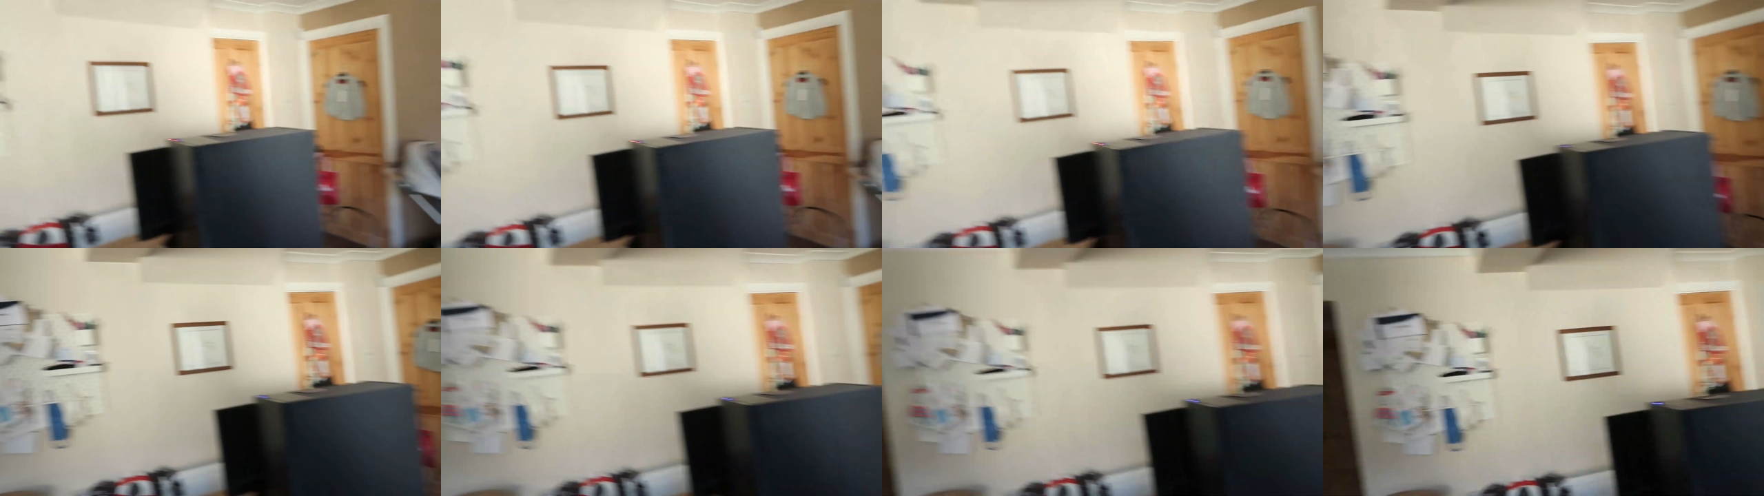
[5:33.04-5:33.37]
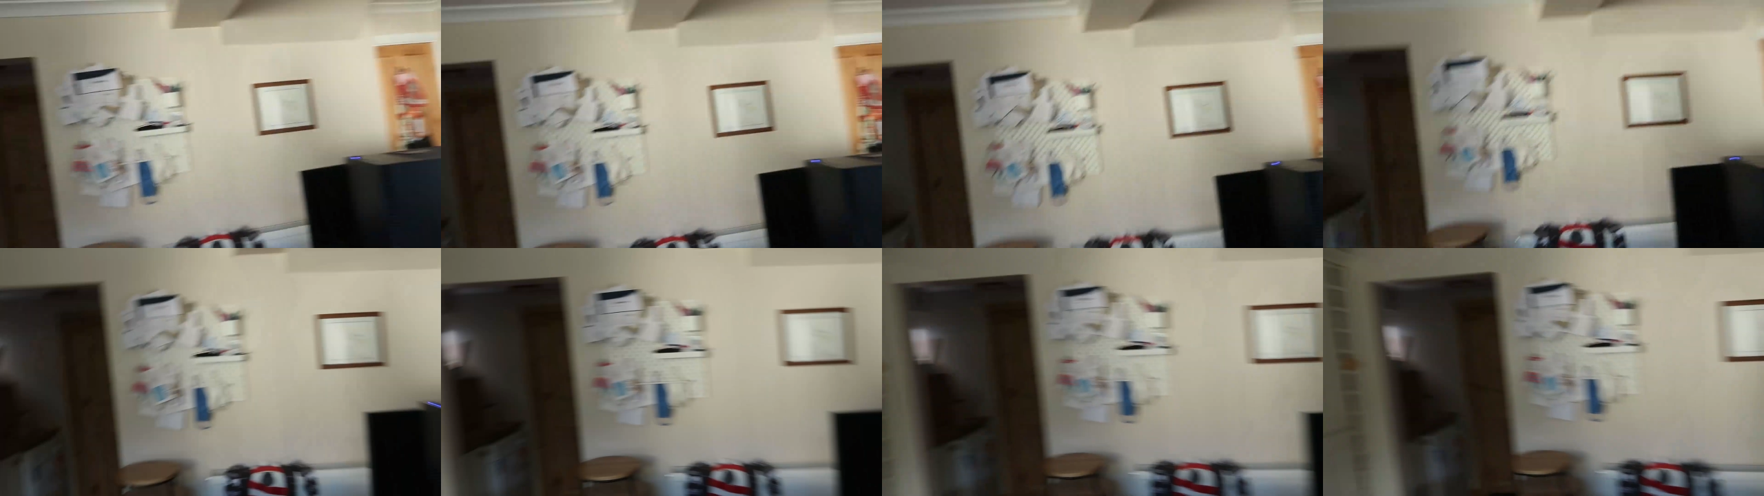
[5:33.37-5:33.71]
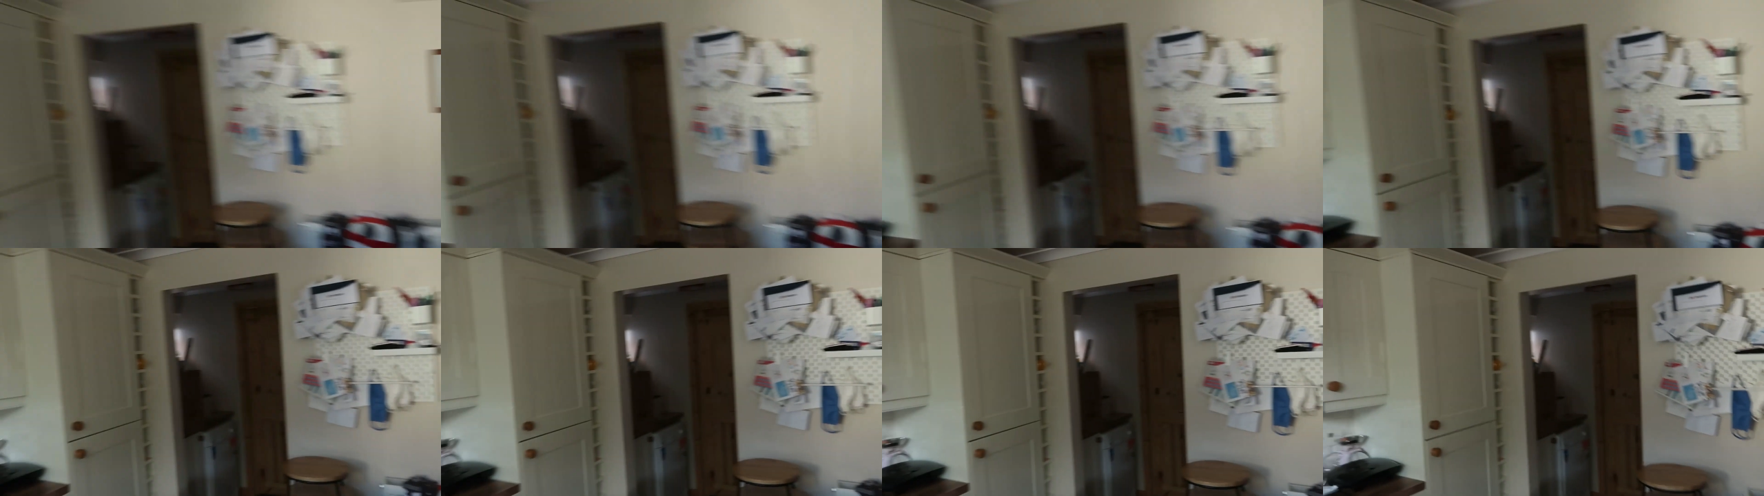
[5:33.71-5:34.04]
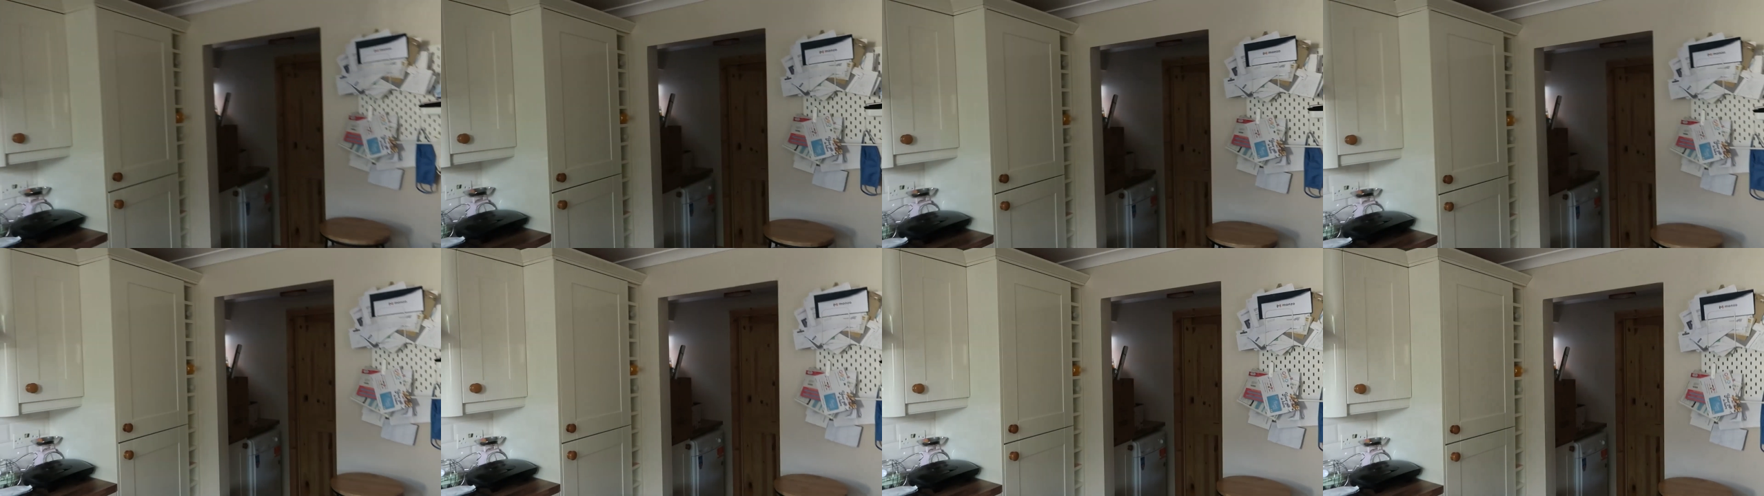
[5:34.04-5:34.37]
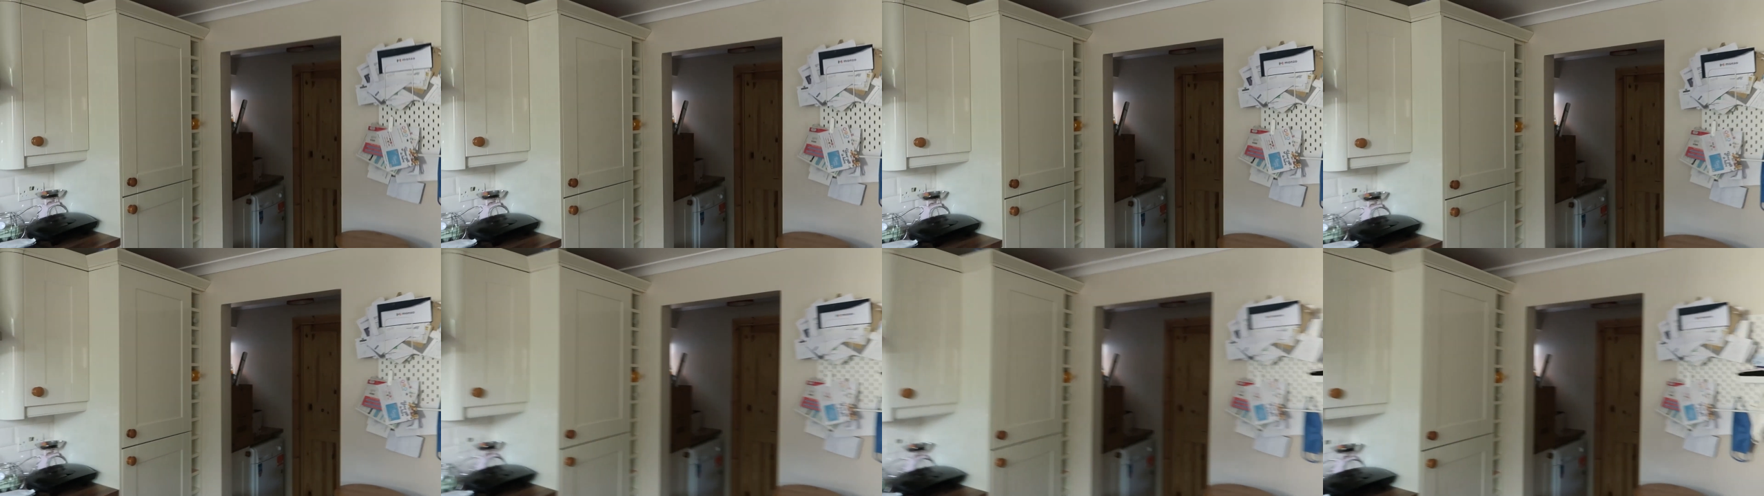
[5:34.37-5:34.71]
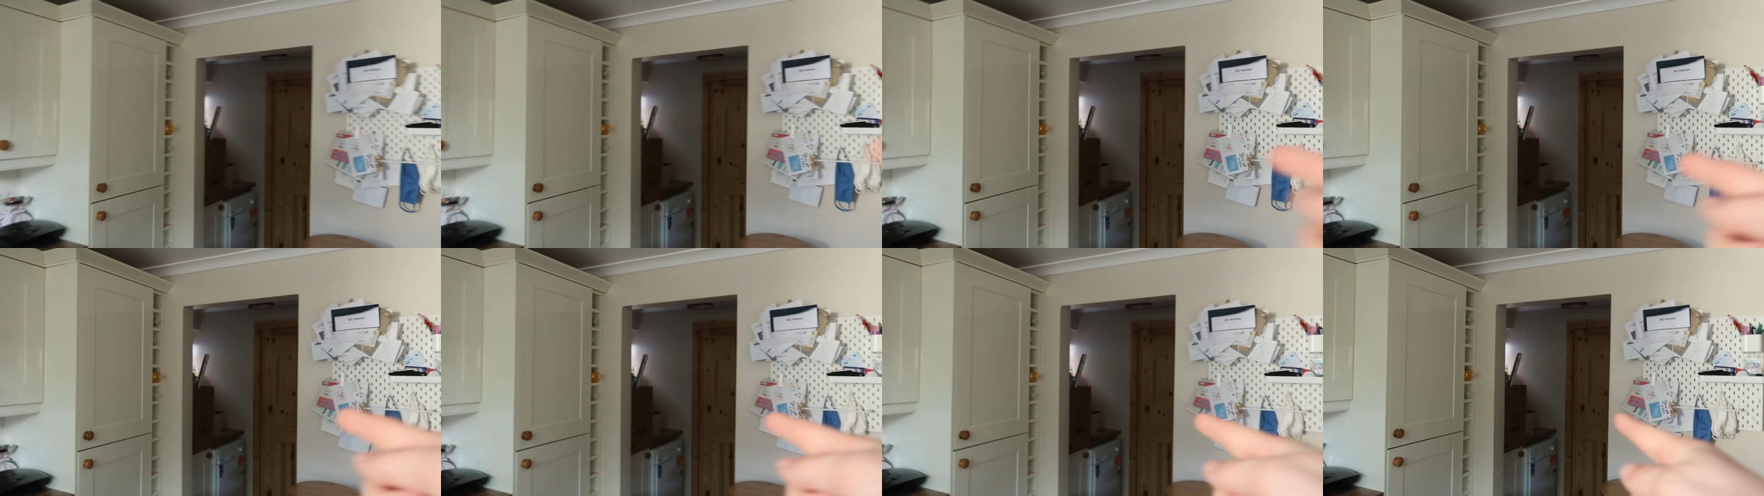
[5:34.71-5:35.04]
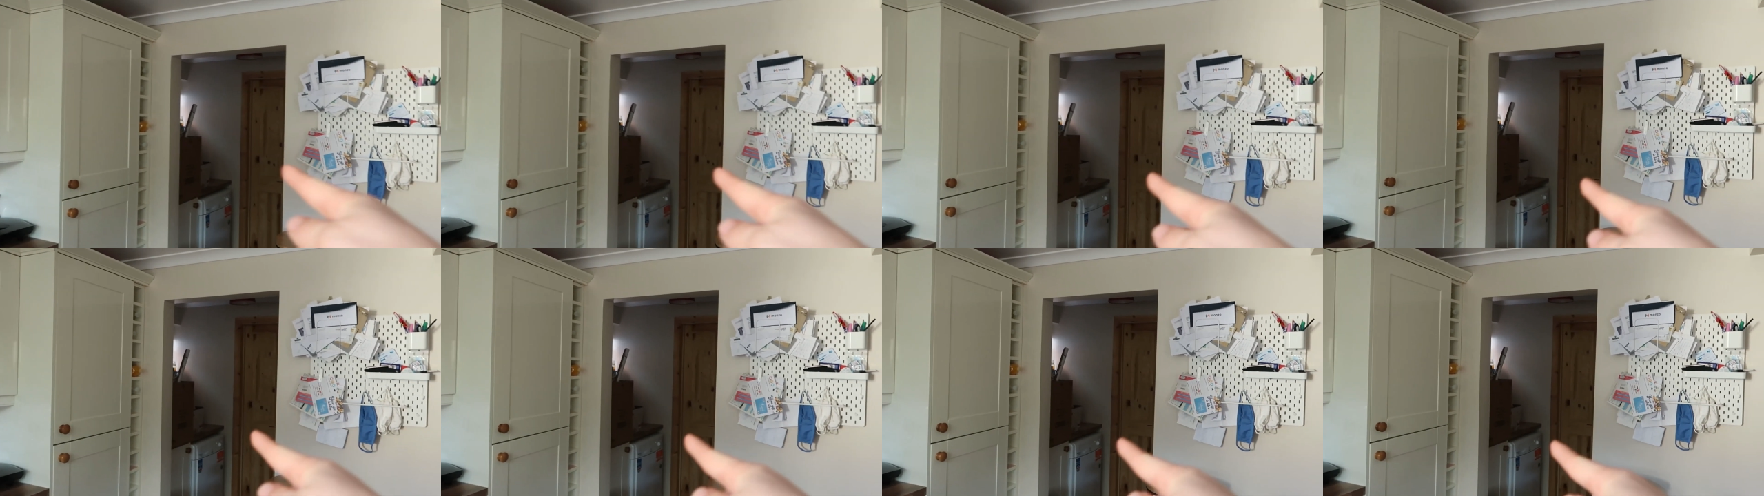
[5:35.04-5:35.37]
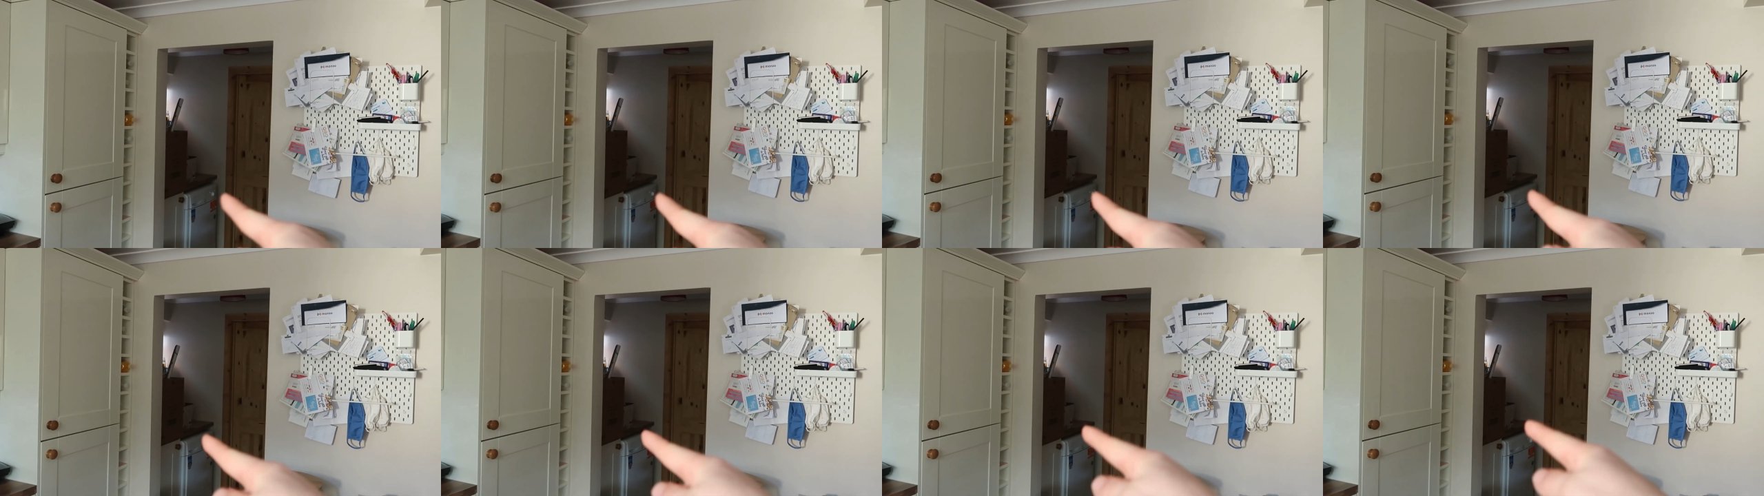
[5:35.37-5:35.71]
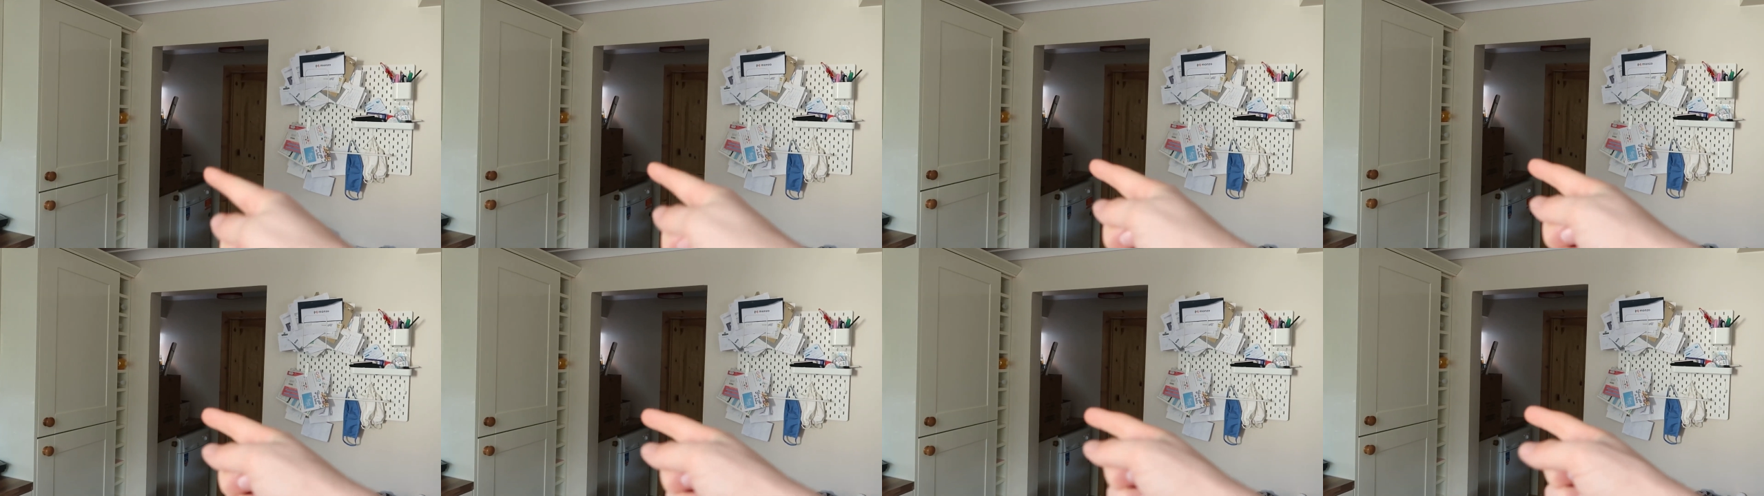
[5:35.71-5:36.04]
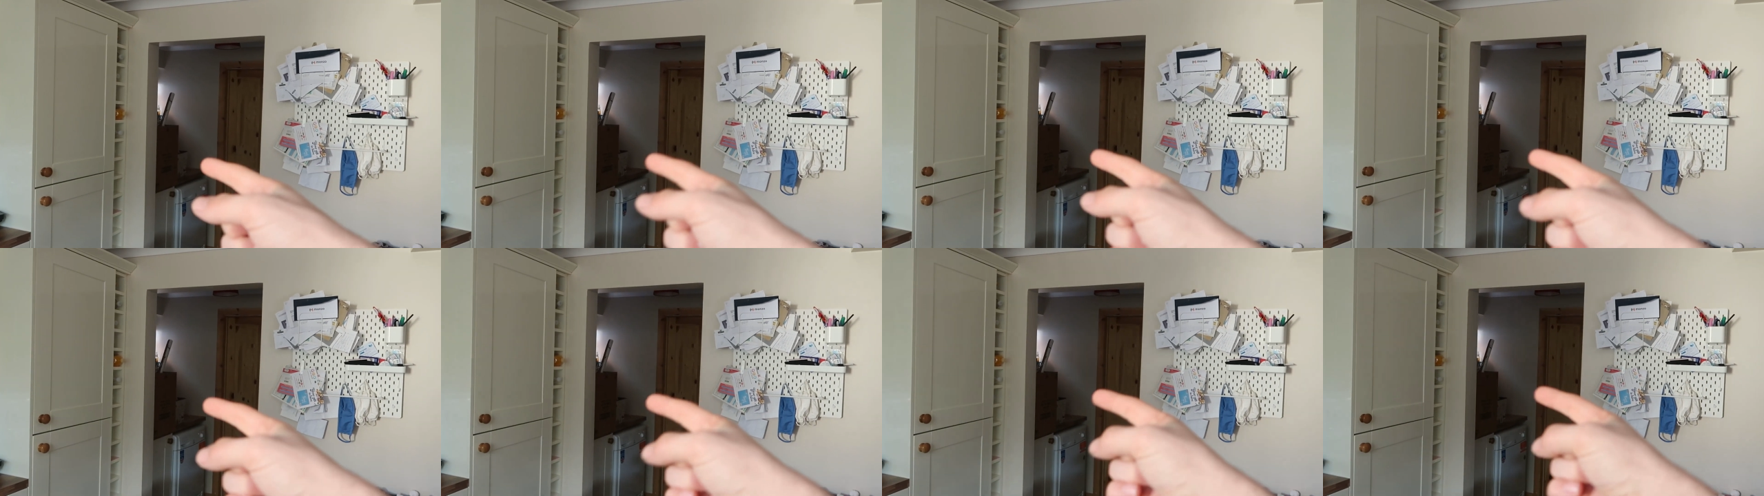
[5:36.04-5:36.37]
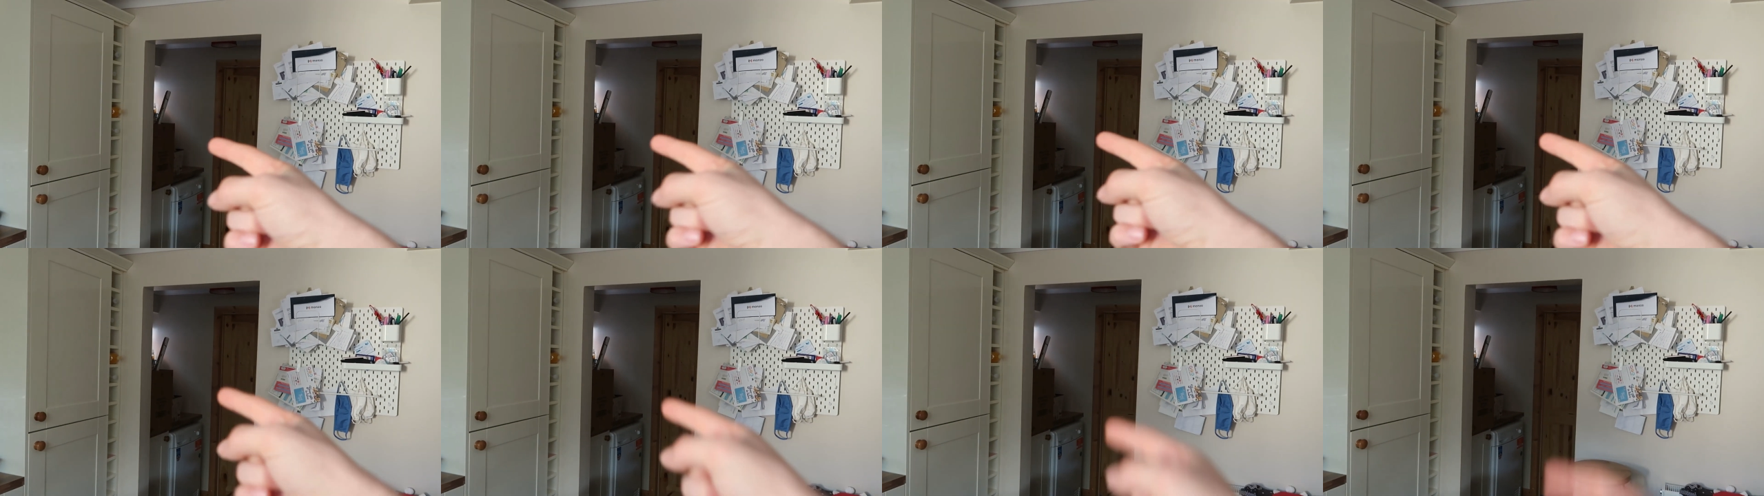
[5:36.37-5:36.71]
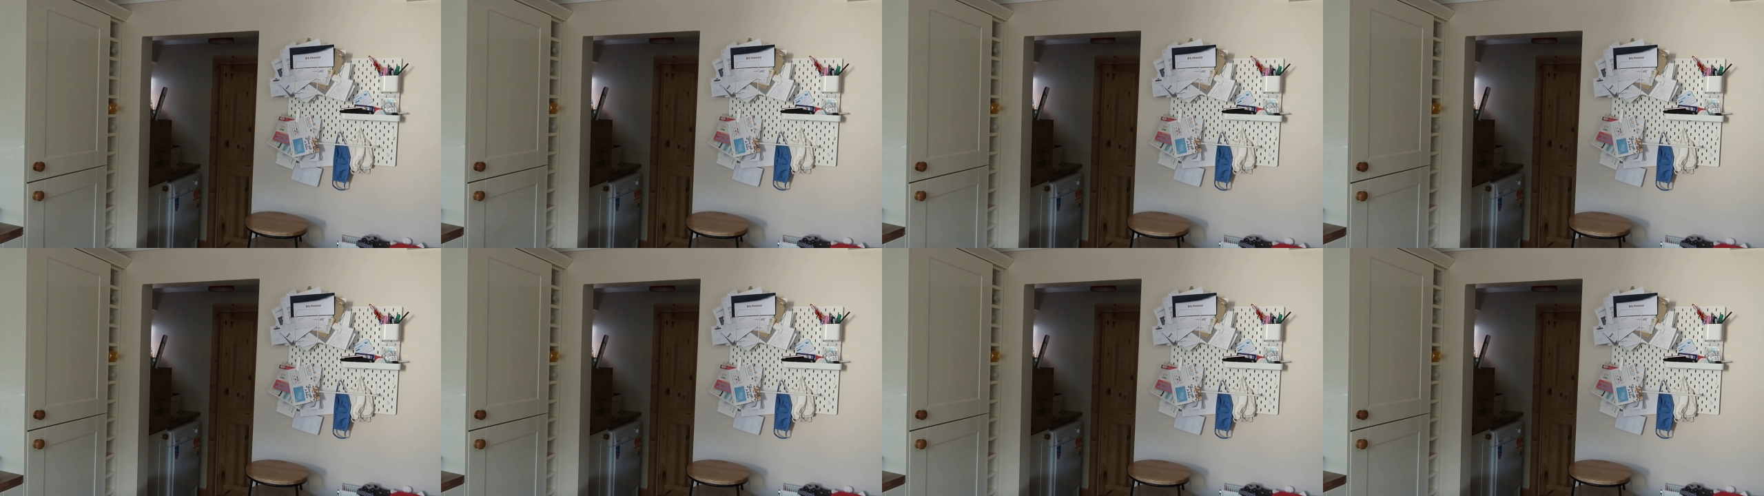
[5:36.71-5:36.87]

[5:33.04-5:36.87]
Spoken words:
No face is visible, so there are no lips to read.